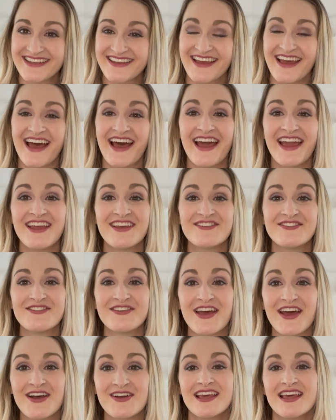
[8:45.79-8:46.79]
I have
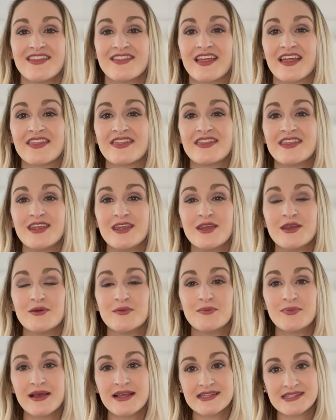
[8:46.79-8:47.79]
found that the
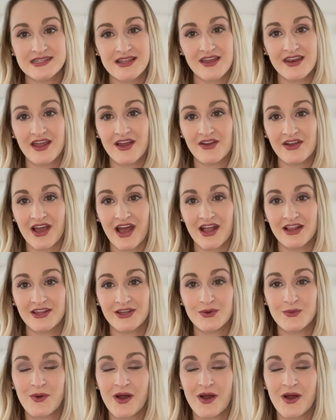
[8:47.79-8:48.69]
best non-alcoholic